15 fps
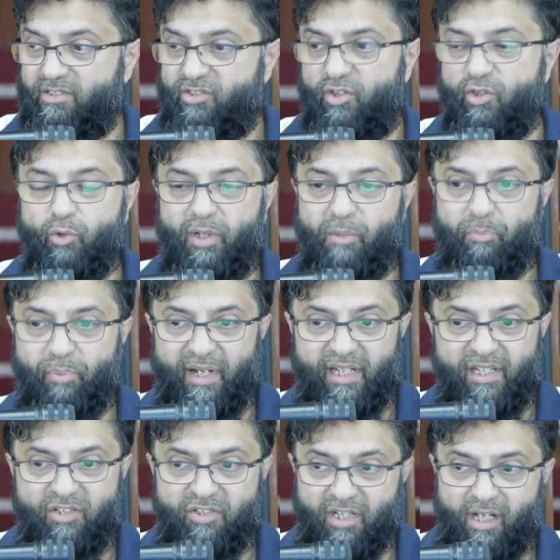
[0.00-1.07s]
So you can
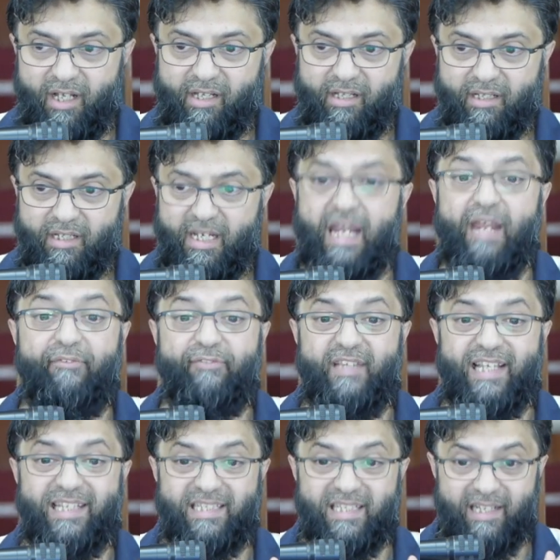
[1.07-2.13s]
pray Isha if
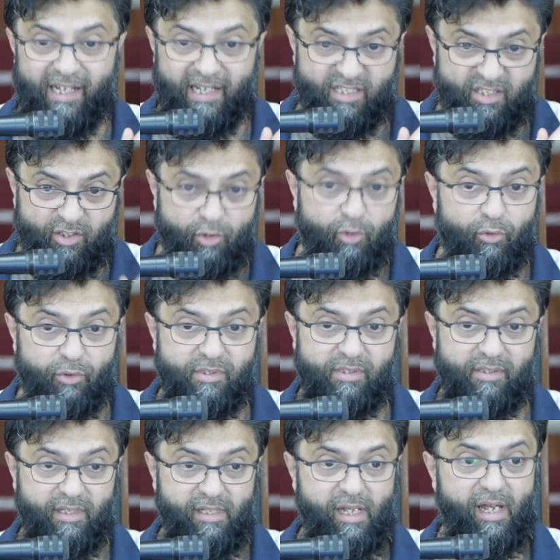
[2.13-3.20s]
there's an
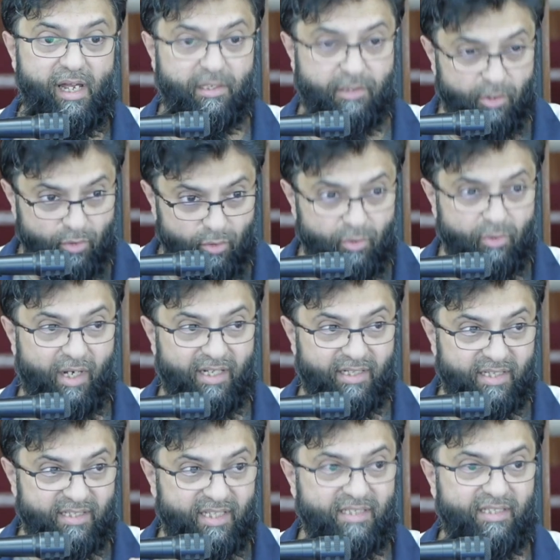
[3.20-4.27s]
excuse, a darura,
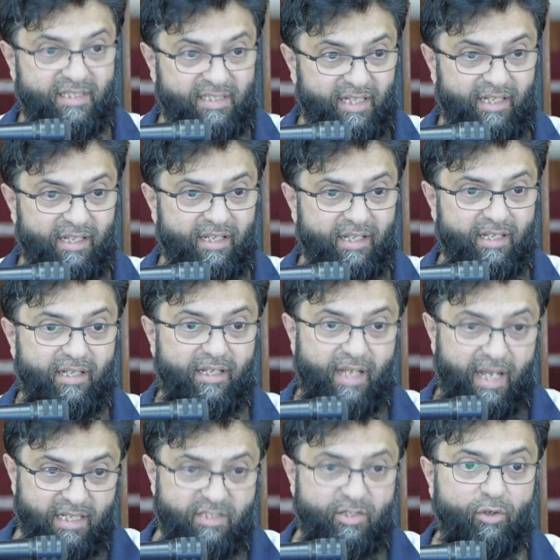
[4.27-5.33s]
a necessity,
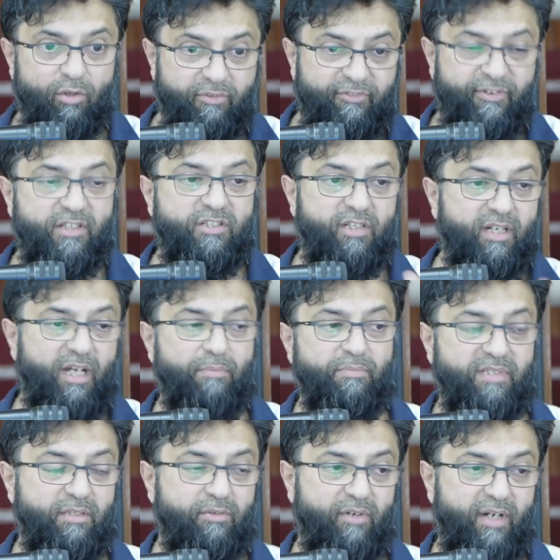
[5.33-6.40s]
until Fajr
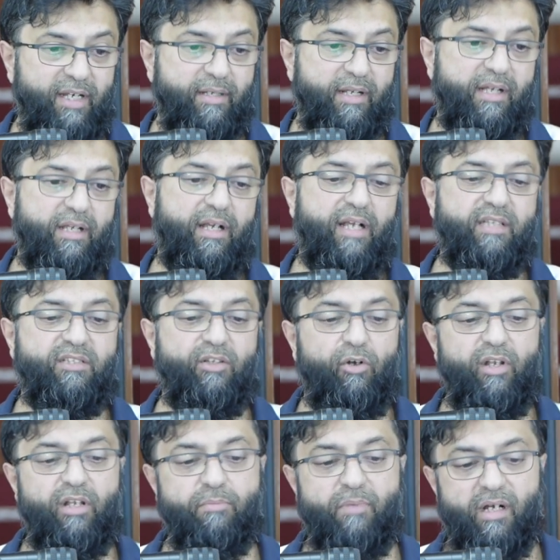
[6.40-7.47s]
comes in, right? As the
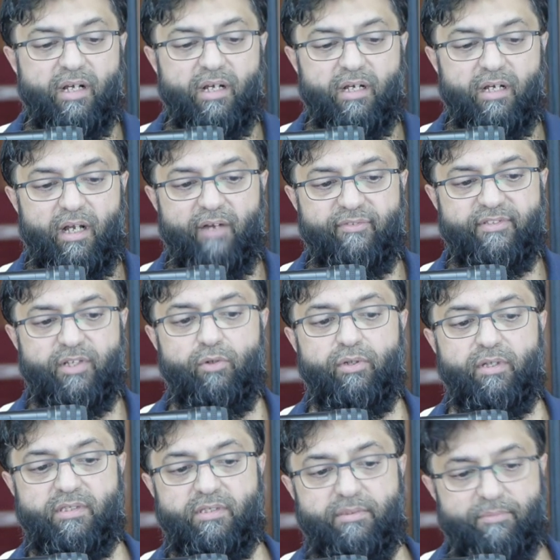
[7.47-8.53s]
ulama have
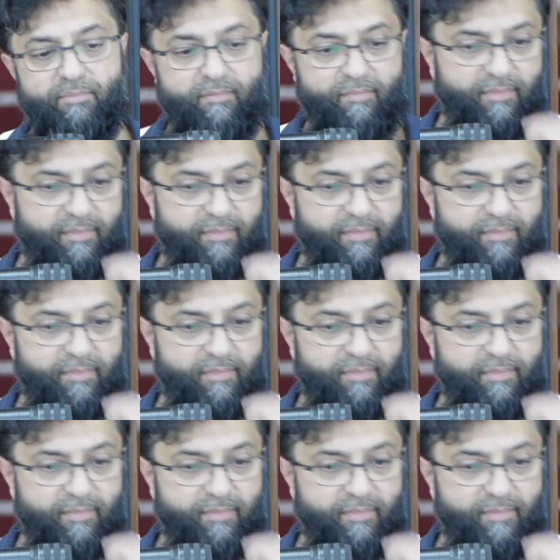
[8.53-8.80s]
told us.